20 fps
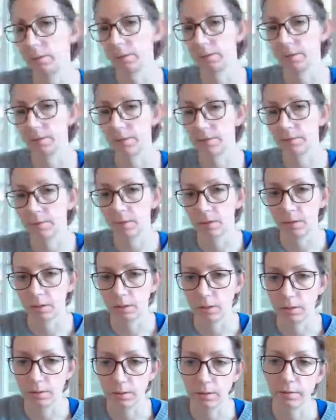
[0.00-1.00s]
it was very
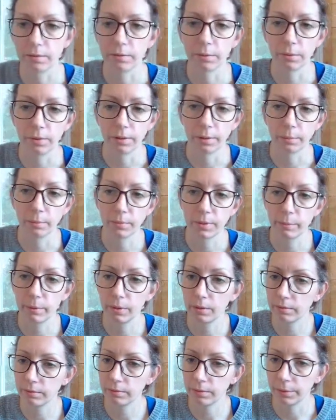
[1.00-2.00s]
easy for them to
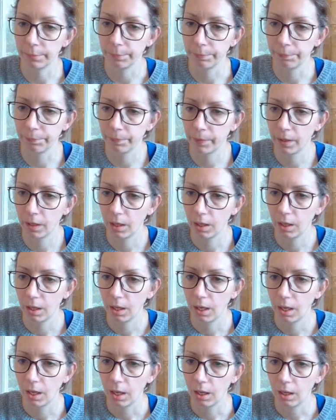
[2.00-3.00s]
build from.
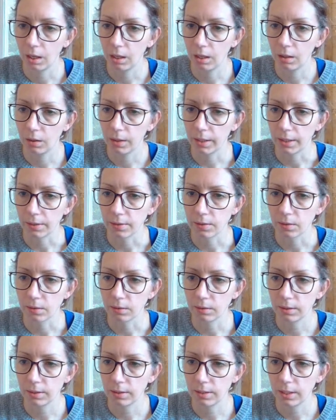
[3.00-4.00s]
Okay, so it
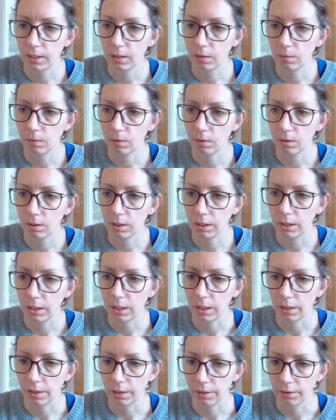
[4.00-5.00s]
looks like we're all good
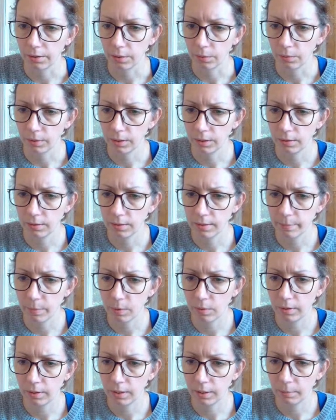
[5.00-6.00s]
there. The only
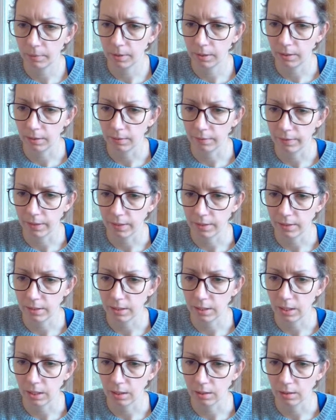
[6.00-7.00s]
small thing I'm going to
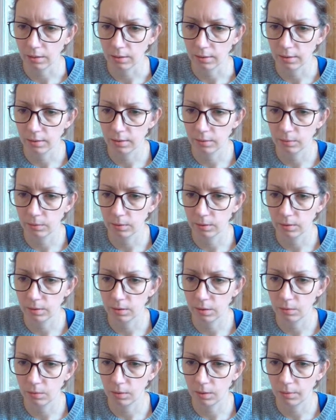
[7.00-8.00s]
investigate is what's
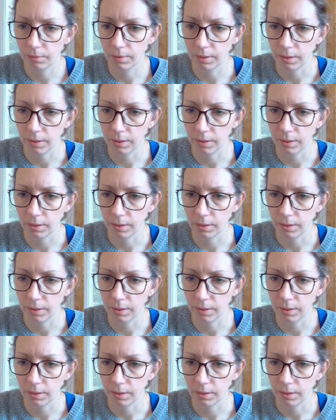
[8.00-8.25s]
going on with the